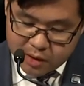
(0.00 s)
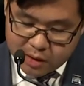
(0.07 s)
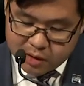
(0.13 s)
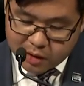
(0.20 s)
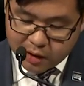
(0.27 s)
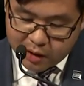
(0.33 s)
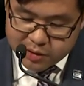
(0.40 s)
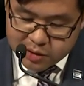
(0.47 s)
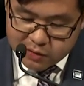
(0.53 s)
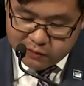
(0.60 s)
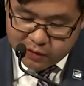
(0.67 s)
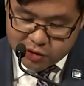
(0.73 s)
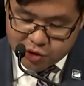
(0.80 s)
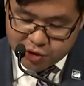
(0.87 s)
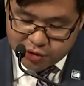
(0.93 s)
In the case of
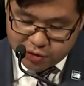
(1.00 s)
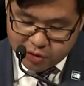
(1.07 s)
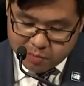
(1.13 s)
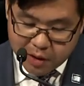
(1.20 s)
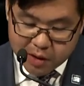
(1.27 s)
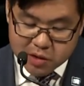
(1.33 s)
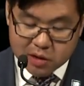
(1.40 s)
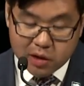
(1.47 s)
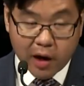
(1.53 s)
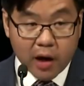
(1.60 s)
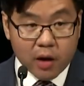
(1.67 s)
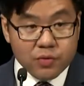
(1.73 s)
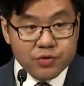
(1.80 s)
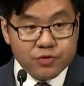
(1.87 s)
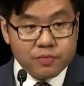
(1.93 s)
Ventura bus
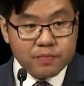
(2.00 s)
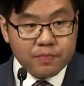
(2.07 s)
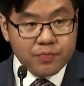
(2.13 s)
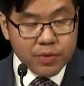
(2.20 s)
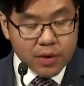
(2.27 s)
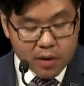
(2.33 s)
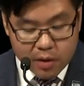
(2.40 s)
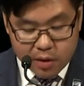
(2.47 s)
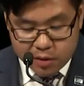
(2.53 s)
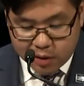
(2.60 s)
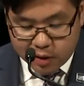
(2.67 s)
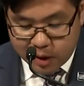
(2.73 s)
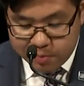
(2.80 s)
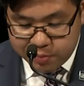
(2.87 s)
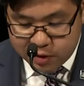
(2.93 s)
lines, the
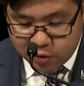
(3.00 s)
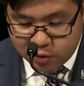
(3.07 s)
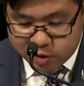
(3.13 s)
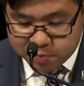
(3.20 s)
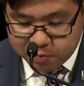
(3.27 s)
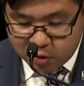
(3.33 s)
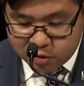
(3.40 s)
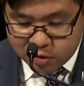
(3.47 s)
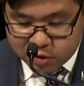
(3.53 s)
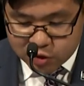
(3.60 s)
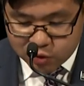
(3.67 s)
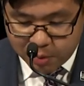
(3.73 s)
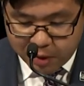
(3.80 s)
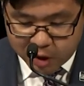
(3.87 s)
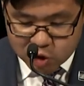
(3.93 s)
company responded
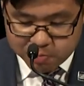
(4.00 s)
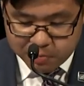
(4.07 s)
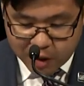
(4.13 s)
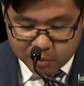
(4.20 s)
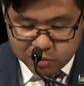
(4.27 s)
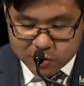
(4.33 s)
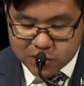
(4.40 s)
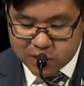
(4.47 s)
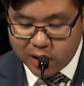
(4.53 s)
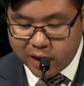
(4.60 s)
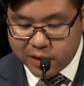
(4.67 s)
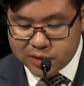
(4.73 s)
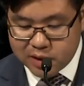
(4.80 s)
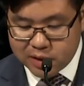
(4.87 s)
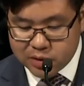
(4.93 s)
to a much
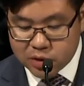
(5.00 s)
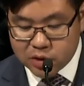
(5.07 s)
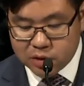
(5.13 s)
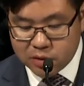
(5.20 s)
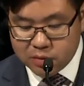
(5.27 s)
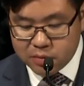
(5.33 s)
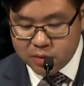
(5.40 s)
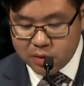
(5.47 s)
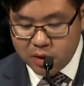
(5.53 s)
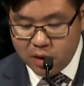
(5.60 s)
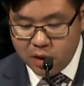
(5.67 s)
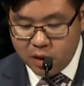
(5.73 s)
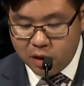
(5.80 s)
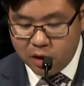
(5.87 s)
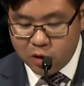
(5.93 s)
publicised incident
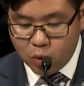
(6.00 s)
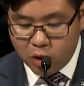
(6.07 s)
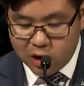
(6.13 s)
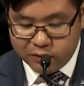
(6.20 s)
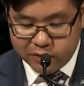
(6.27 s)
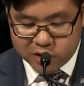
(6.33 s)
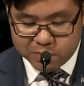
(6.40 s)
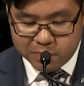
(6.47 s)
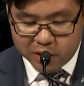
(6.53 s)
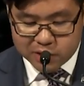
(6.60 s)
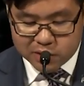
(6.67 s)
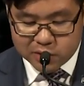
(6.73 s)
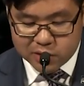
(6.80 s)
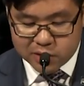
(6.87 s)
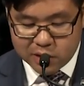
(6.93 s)
on one of its
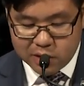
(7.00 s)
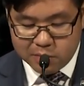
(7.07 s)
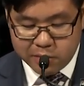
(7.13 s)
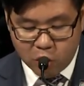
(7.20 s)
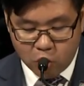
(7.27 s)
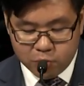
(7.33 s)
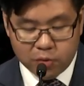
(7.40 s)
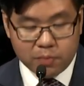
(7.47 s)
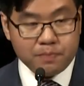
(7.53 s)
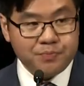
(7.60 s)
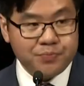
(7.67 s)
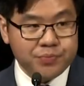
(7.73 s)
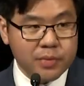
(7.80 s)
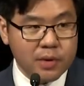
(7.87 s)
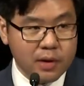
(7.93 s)
buses in Melbourne,
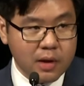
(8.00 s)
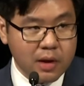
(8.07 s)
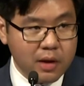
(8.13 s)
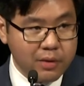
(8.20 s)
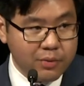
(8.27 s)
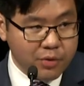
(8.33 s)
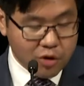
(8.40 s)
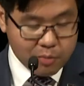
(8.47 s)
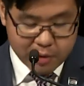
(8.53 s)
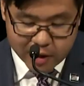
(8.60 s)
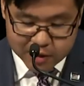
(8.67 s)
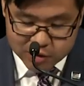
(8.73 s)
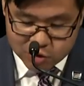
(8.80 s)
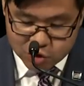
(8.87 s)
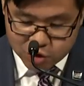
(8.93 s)
where a
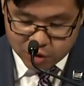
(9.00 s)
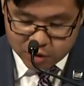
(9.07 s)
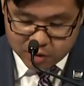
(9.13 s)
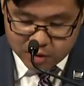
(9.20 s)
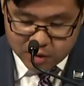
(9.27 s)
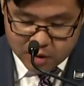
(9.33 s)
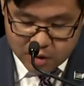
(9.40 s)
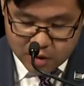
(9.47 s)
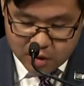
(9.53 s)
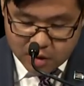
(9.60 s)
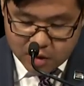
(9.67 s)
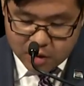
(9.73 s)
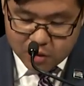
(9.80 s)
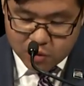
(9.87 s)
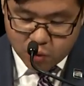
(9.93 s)
passenger
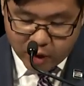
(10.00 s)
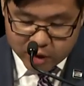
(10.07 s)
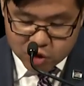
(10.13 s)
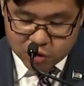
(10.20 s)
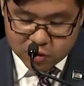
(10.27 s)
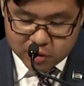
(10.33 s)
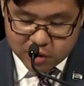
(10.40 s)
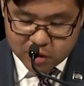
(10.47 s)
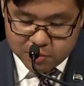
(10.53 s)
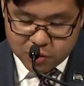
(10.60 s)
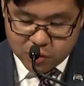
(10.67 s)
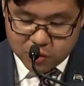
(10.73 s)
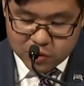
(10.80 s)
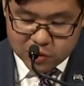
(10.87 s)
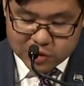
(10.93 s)
racially
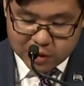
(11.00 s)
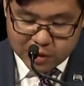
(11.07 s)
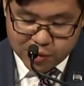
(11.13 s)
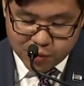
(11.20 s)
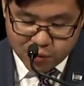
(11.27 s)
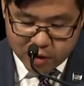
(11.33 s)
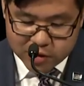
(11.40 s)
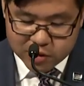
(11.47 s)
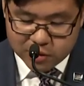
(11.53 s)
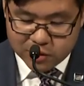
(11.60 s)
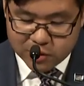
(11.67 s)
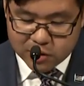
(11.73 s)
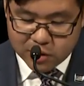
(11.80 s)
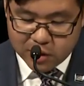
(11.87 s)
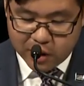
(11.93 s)
abused and
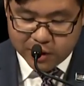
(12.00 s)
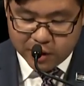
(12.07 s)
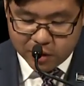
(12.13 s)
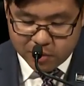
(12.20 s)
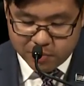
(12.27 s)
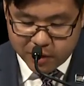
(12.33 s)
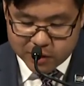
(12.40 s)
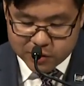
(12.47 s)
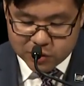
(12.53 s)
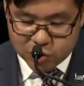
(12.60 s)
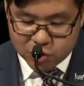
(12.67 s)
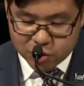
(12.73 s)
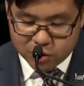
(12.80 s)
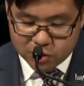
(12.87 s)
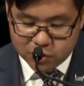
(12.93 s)
threatened another
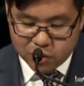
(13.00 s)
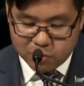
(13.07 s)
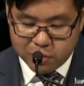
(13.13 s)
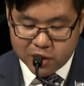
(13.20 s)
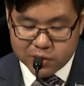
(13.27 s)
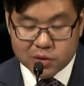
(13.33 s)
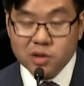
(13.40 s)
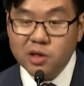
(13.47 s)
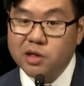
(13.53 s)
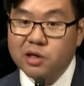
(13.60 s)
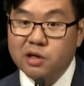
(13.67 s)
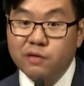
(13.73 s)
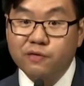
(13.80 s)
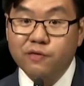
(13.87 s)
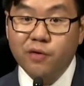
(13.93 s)
passenger who had been
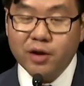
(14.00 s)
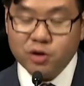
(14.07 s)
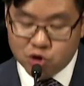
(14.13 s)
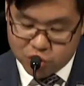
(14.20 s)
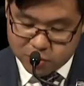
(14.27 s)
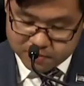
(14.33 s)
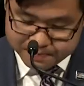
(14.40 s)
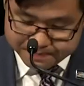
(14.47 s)
singing in French.